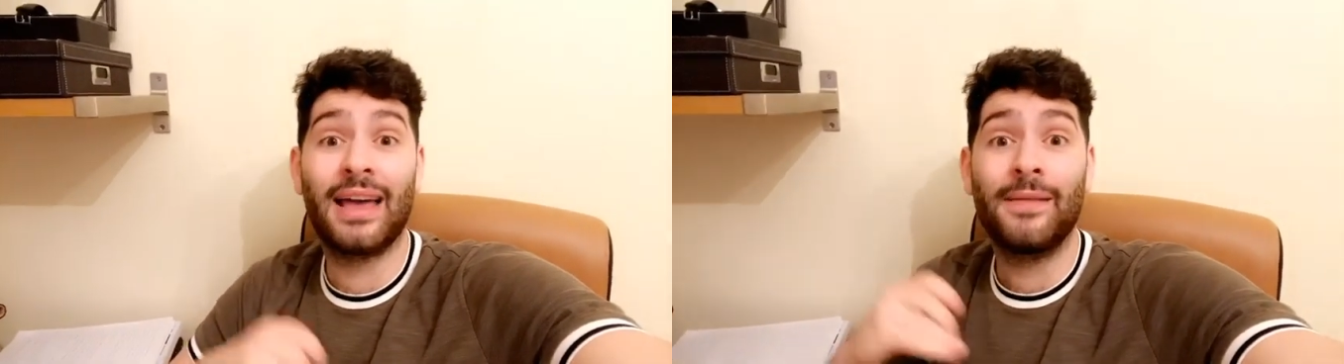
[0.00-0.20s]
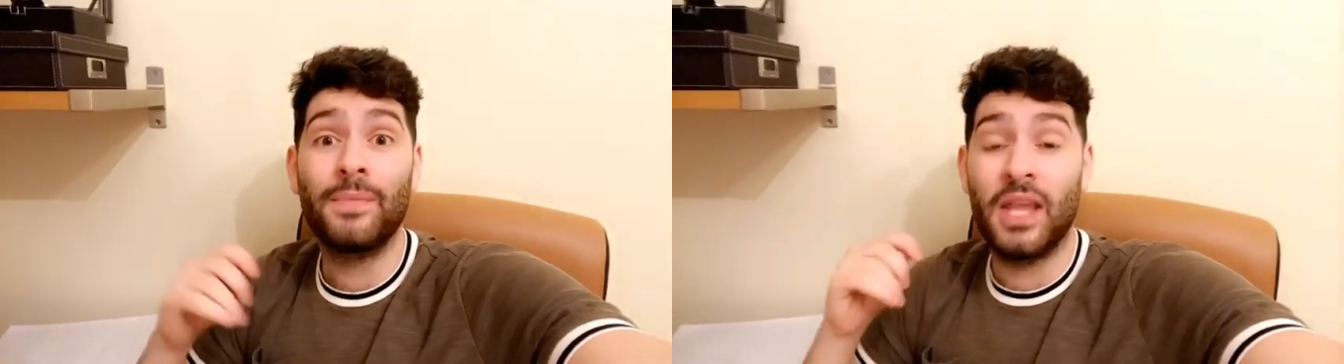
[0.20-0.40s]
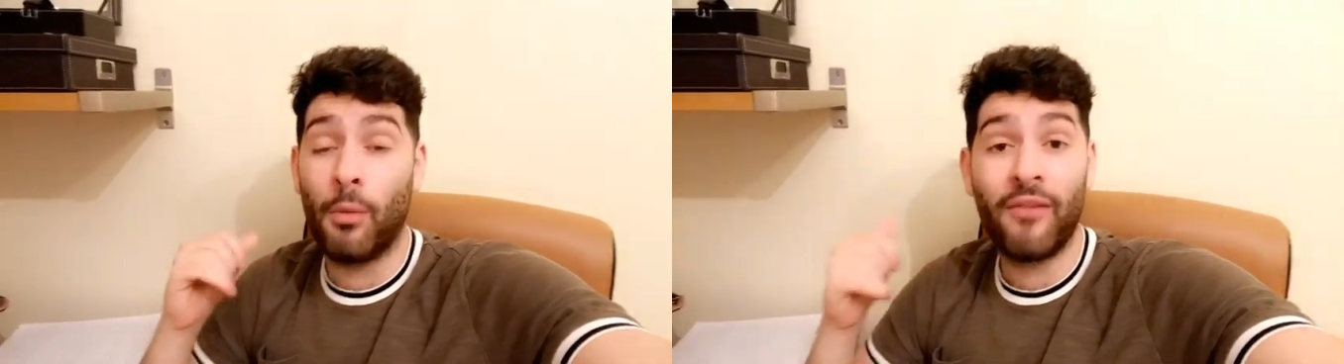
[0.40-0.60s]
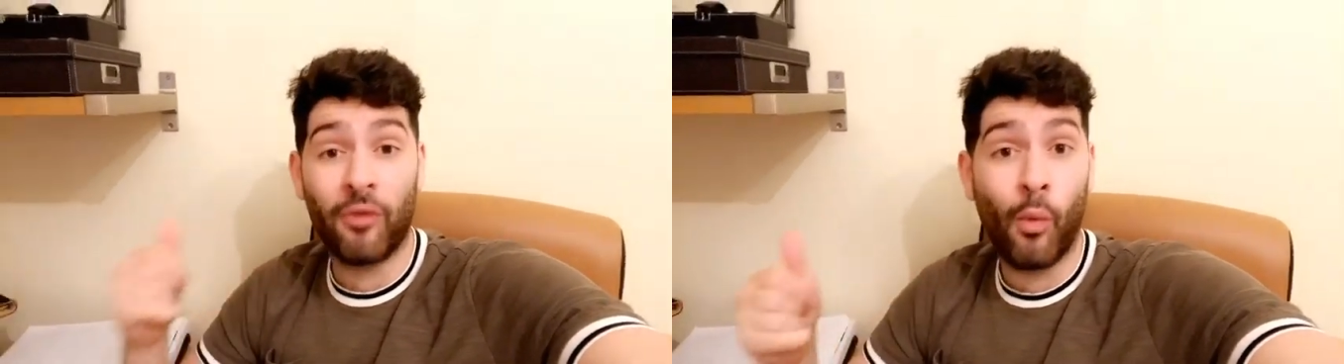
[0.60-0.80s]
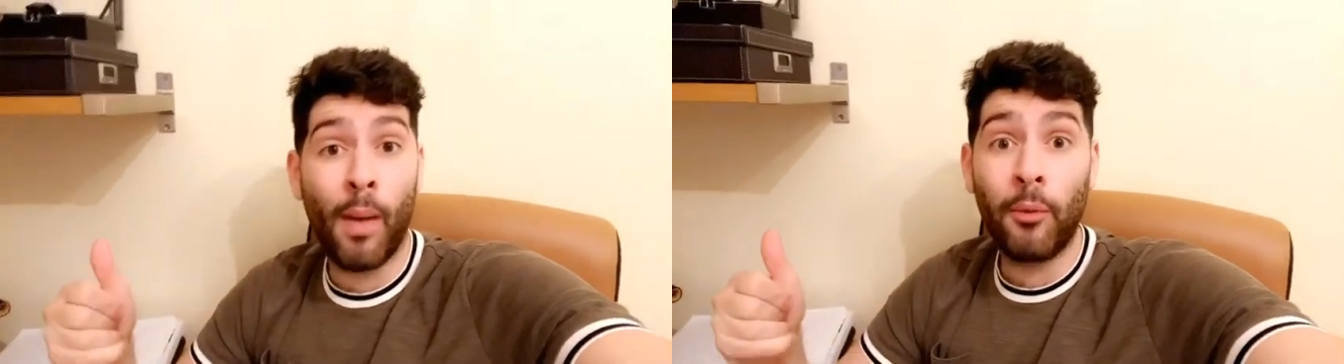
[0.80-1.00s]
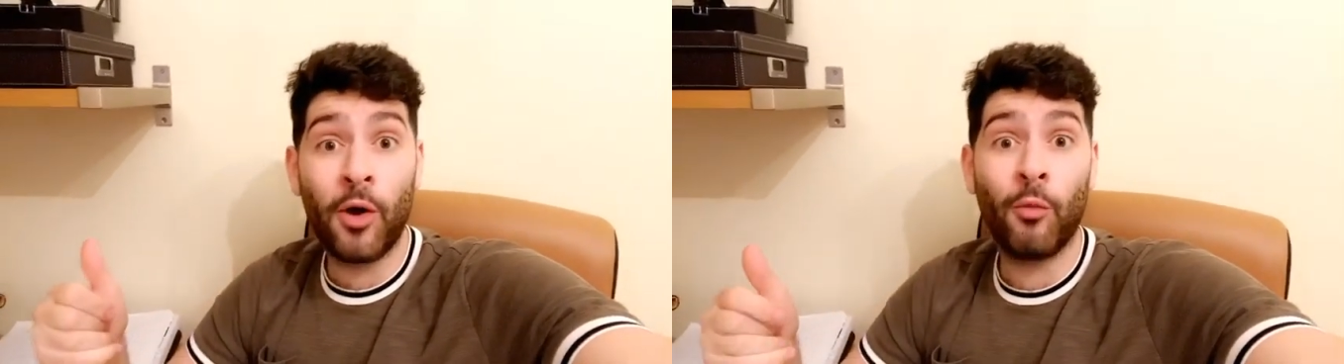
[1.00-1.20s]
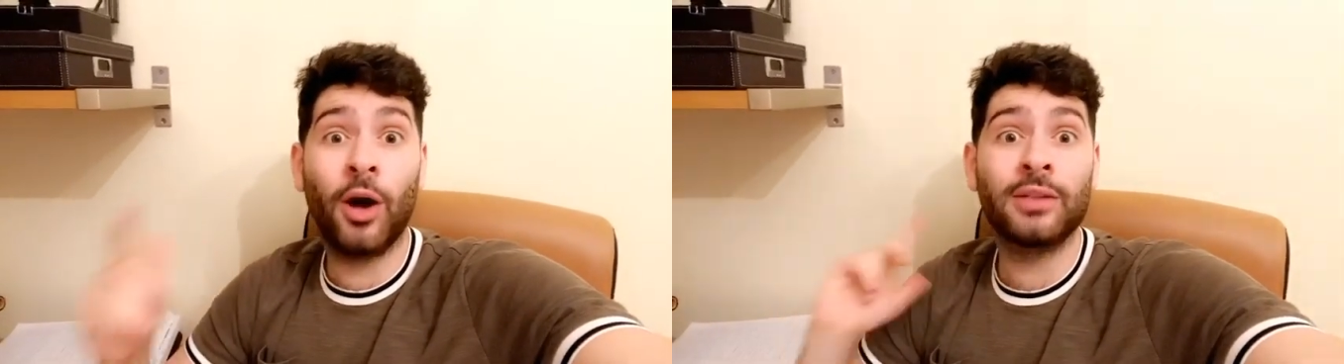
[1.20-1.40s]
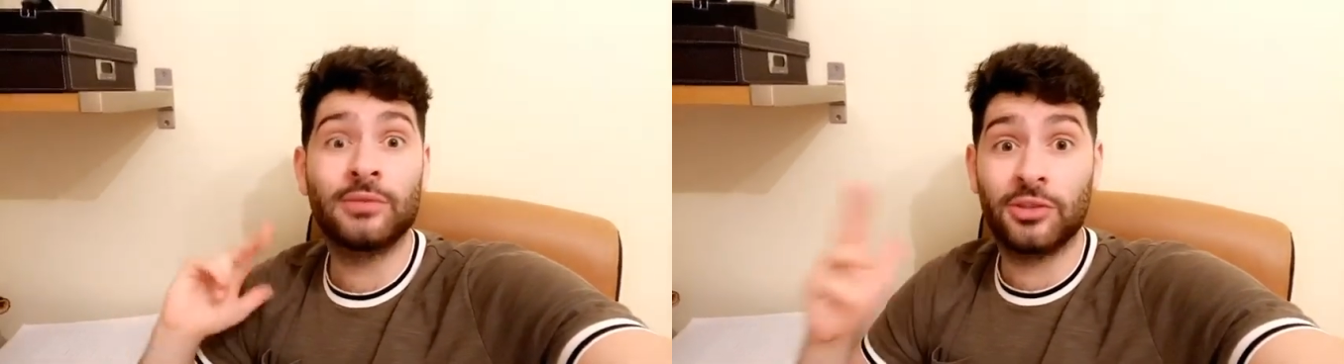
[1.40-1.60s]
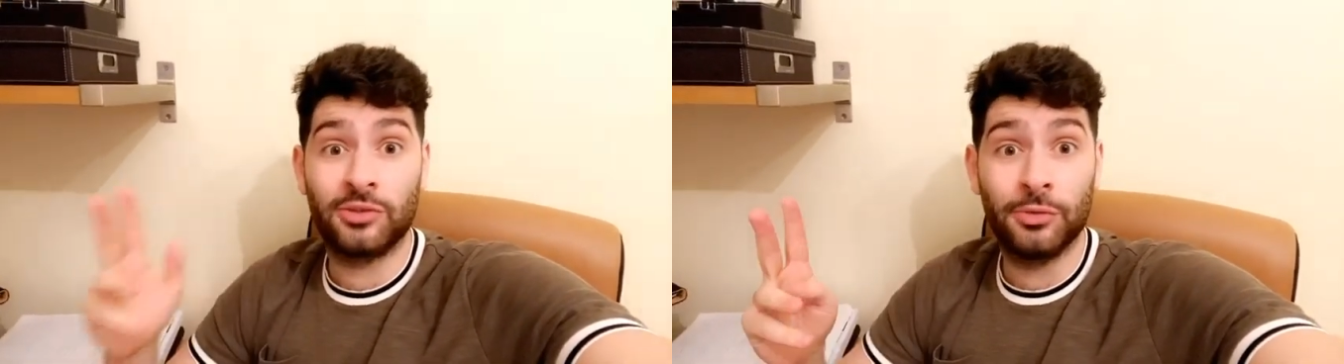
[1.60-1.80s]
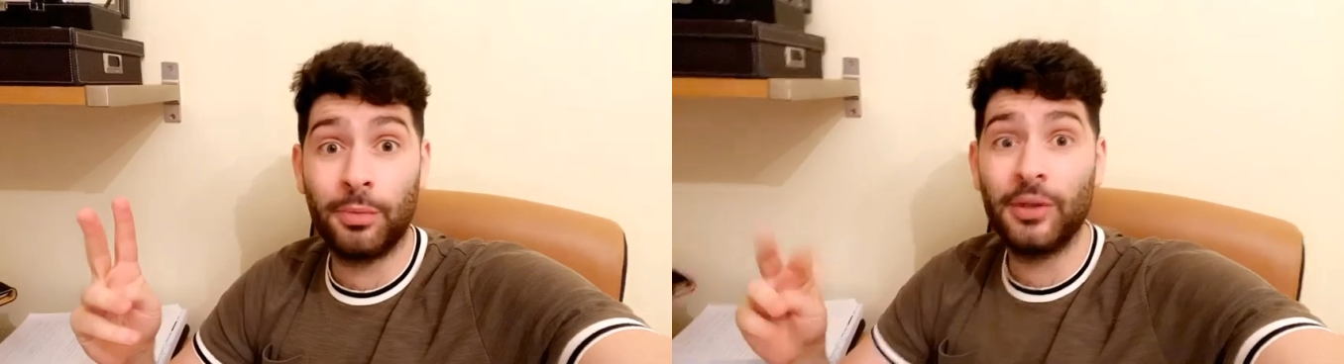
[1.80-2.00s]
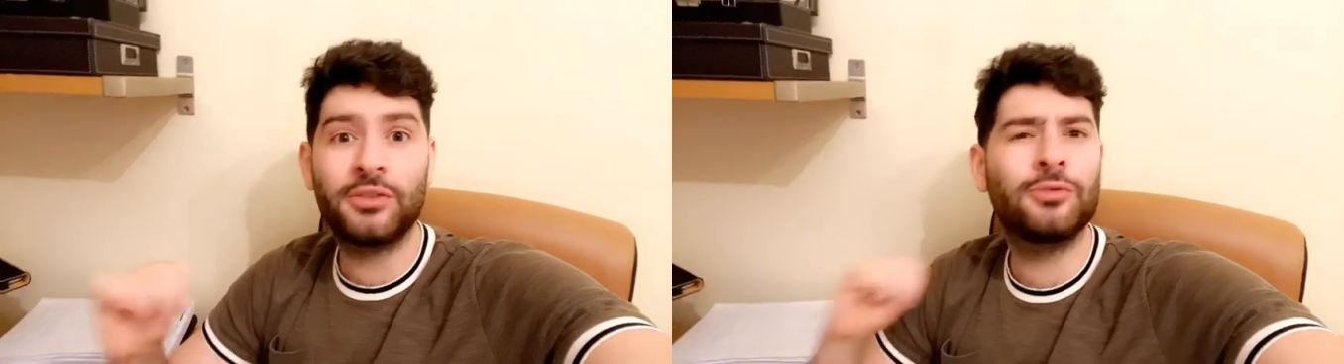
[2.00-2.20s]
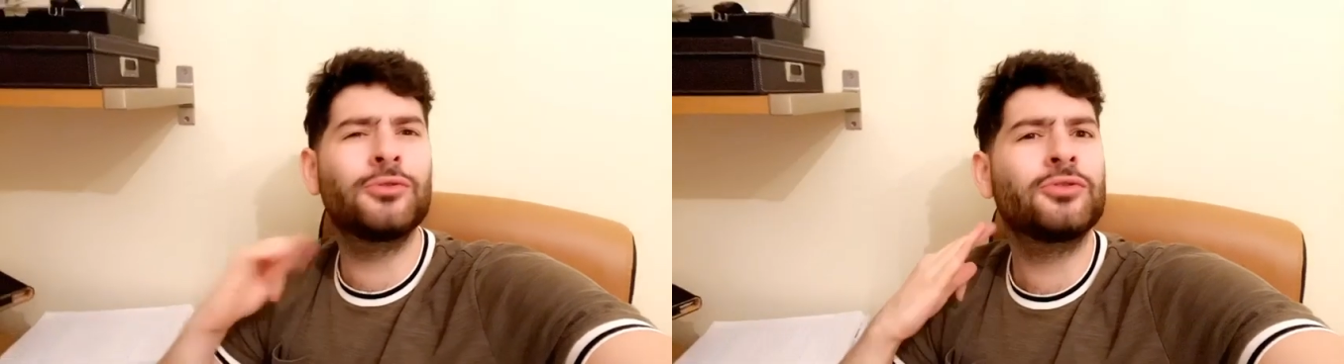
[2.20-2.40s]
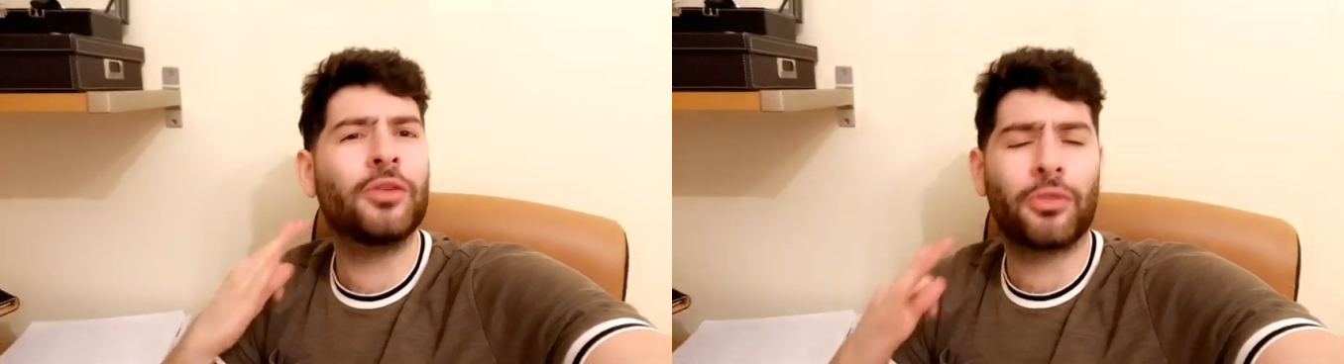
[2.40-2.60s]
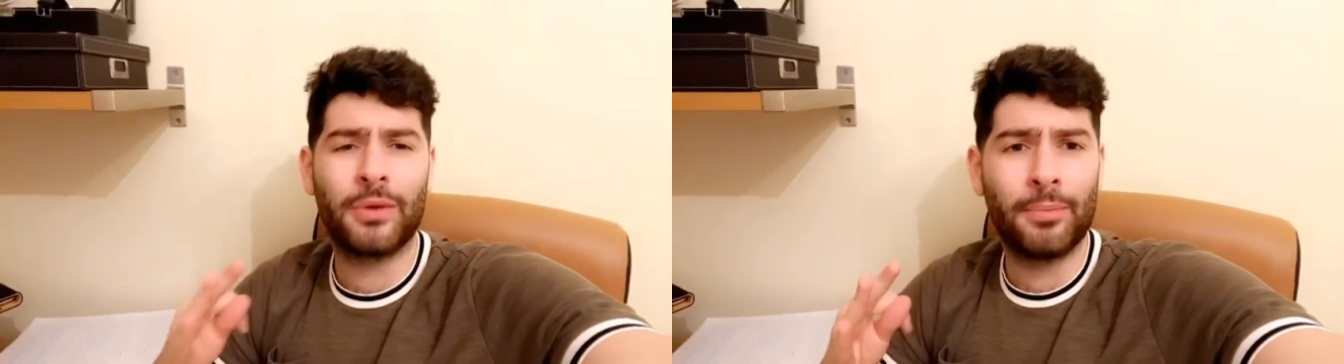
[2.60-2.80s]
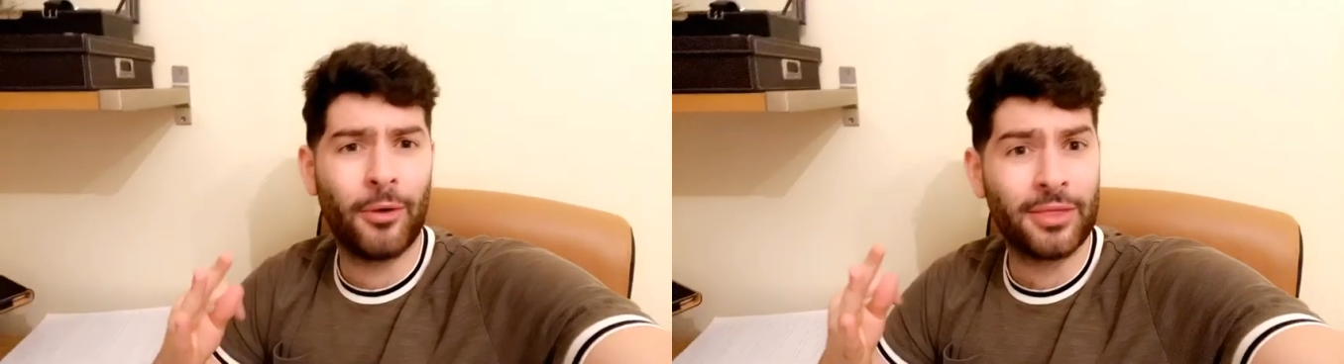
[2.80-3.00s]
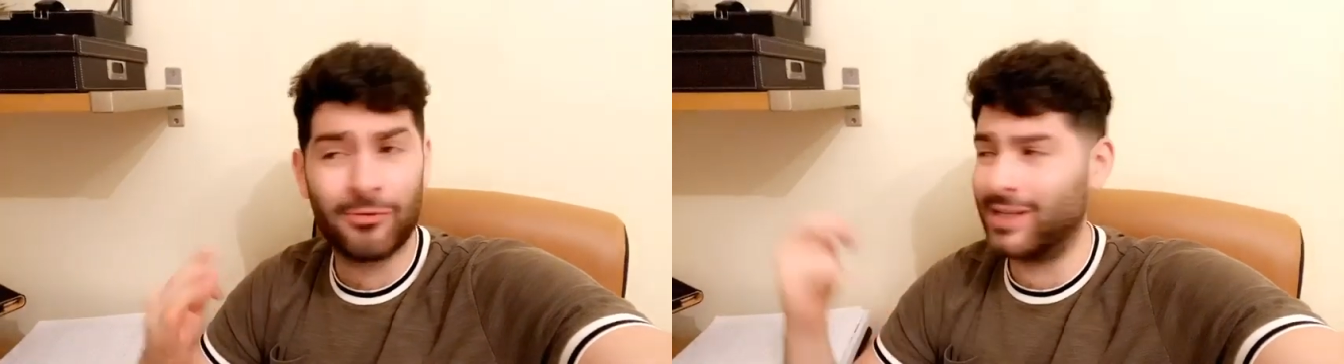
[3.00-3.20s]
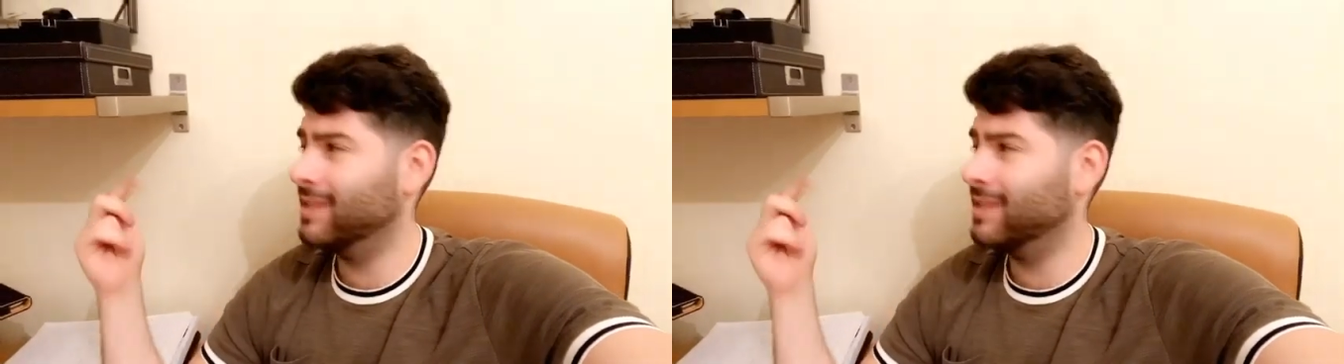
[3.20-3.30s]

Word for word: it went from 1.1 to 2.2 to 3.3.